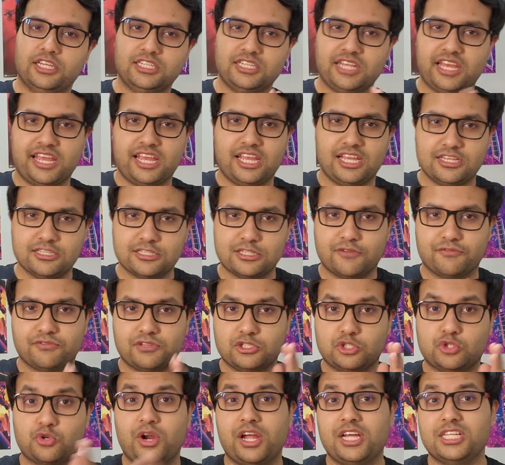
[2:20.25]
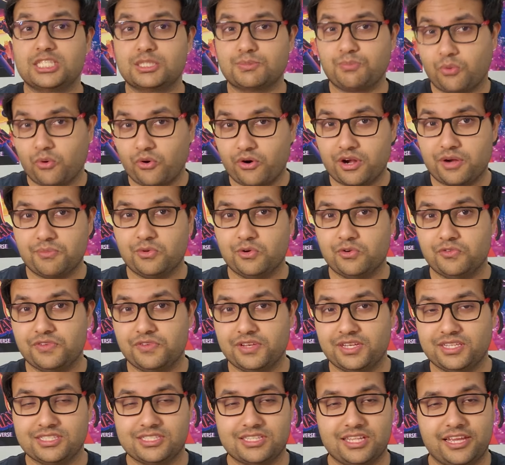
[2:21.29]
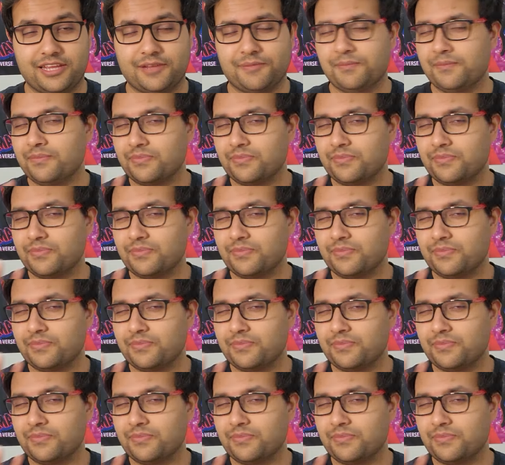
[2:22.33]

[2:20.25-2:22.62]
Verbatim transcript: days of the Transporter movies, like,